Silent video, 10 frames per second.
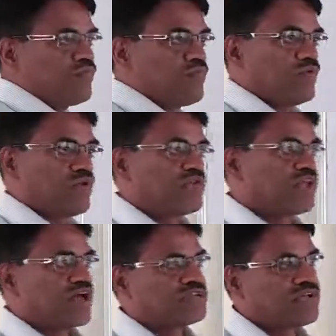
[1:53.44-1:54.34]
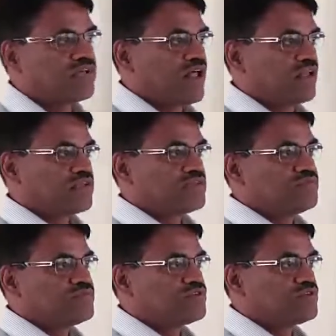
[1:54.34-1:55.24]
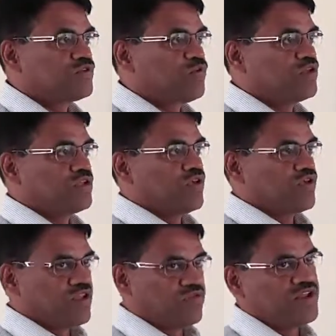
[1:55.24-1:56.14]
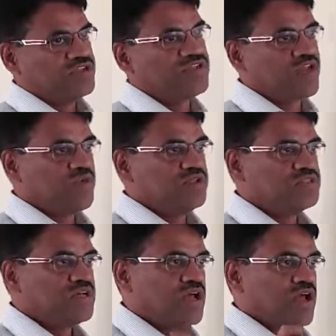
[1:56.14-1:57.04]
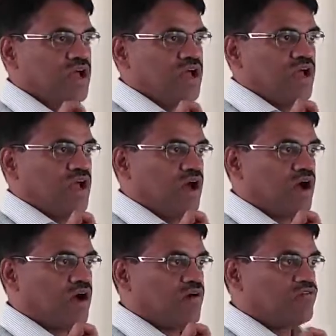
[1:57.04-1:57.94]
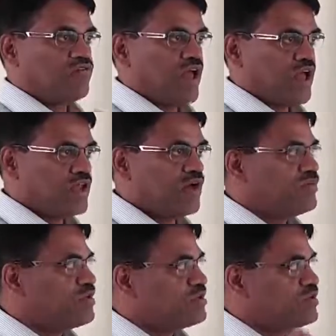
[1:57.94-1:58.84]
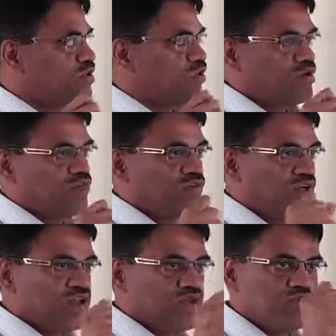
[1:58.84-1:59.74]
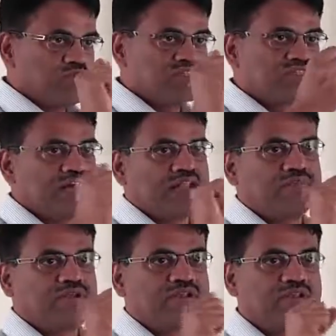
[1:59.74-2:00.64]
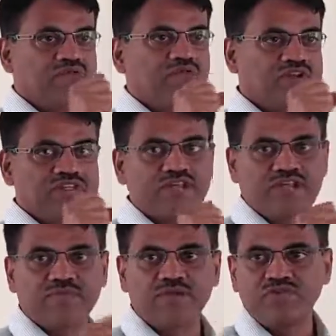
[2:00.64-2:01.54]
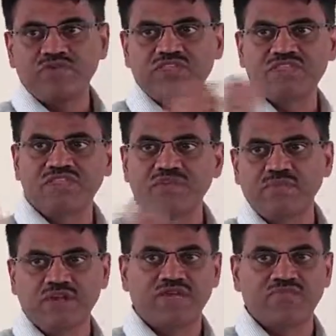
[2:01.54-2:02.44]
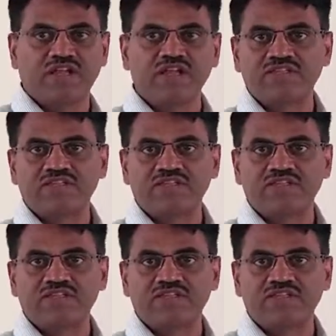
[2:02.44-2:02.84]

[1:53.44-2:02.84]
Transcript: one of the classical algorithms. You are given a sequence of n numbers. You want to find who's the element, what is the element which is in the middle of the list